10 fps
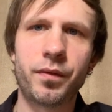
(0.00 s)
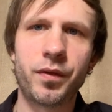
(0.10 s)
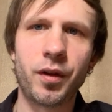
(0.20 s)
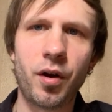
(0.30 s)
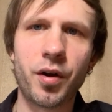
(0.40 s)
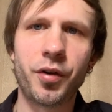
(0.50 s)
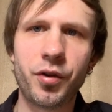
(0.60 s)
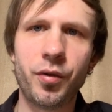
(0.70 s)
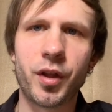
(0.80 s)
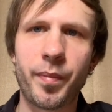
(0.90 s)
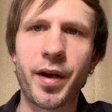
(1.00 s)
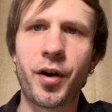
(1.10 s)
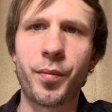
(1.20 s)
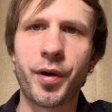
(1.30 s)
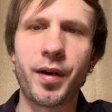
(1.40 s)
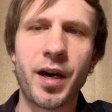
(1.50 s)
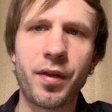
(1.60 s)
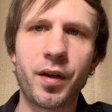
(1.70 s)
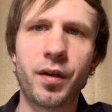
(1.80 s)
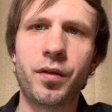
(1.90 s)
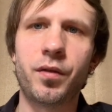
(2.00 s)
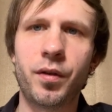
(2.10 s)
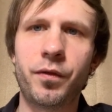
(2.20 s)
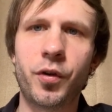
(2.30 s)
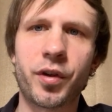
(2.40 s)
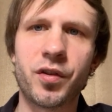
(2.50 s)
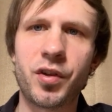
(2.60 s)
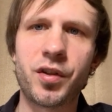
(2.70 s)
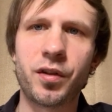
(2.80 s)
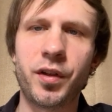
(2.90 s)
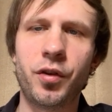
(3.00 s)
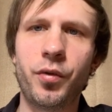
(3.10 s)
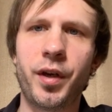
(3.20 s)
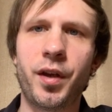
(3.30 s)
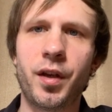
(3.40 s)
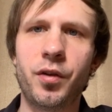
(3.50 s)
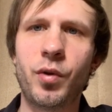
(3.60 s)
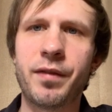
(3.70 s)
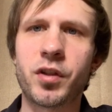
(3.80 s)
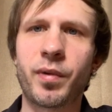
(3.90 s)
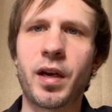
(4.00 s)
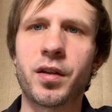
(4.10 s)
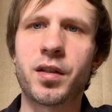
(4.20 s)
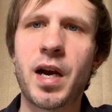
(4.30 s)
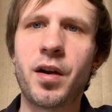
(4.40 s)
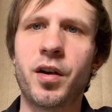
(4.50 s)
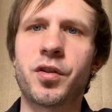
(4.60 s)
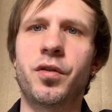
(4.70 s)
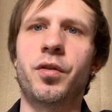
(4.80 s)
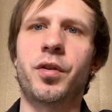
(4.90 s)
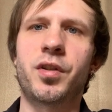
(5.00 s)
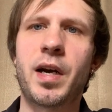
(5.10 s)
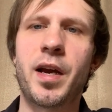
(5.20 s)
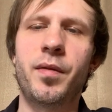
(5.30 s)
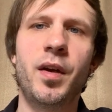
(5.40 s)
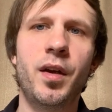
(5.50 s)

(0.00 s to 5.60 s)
the longer you do it, the better. But I think if you're consistently doing it and you have some of side hustle or side